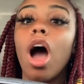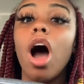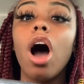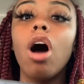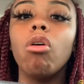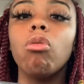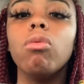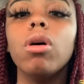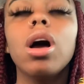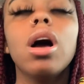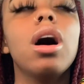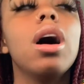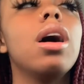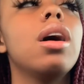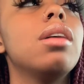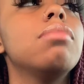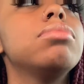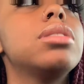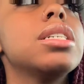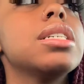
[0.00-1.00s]
oh
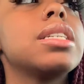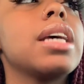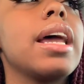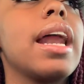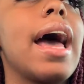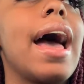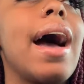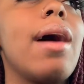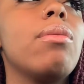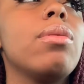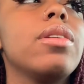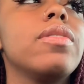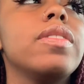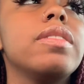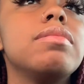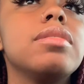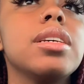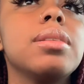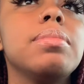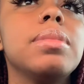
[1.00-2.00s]
um she stayed an hour and
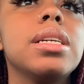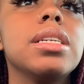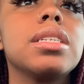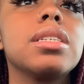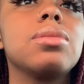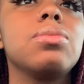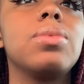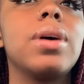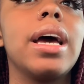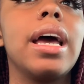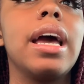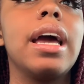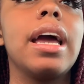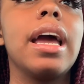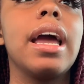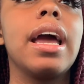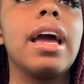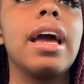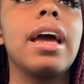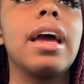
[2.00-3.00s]
15 minutes
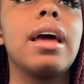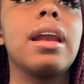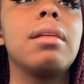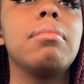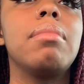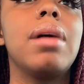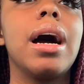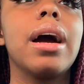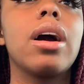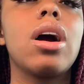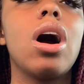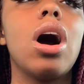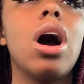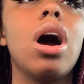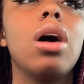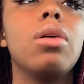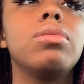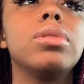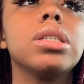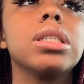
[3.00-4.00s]
away and my
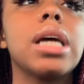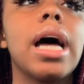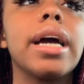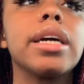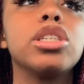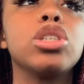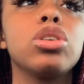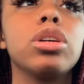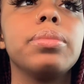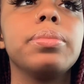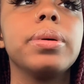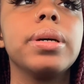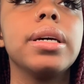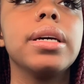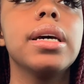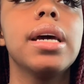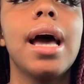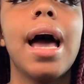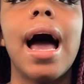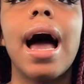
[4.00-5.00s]
car was like
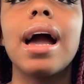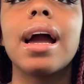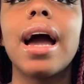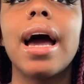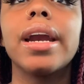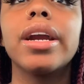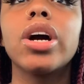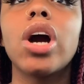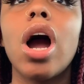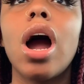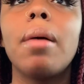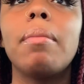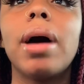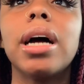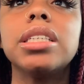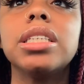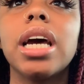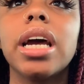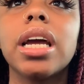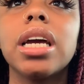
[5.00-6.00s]
tripping i got in the car
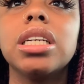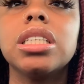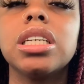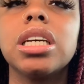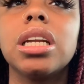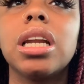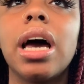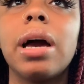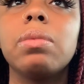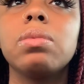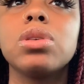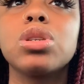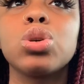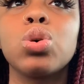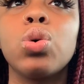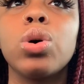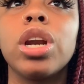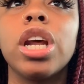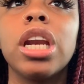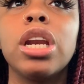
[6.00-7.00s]
my check engine light was
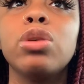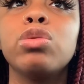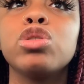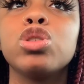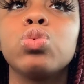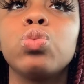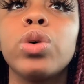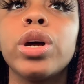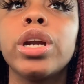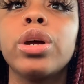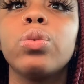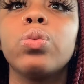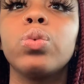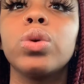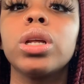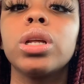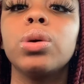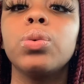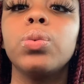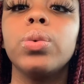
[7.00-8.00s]
on and it was running
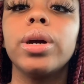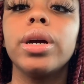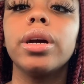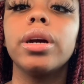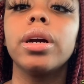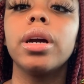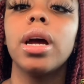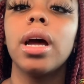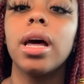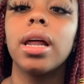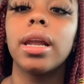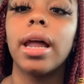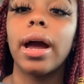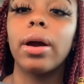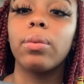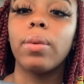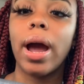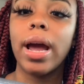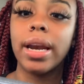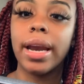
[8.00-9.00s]
really weird
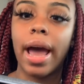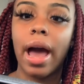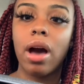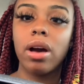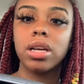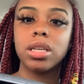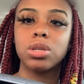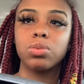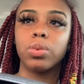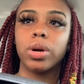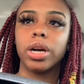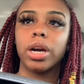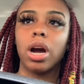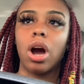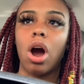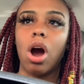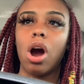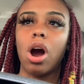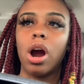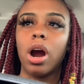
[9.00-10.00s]
like right now it's
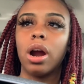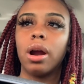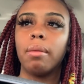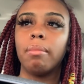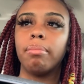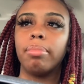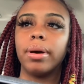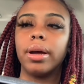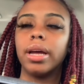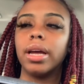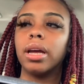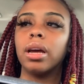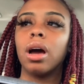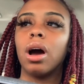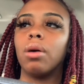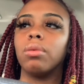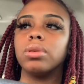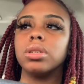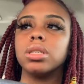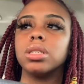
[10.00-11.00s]
running hard but it
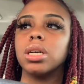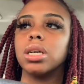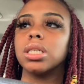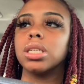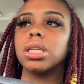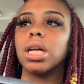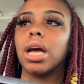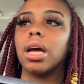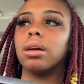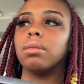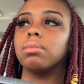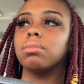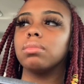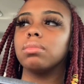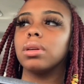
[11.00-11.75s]
always does that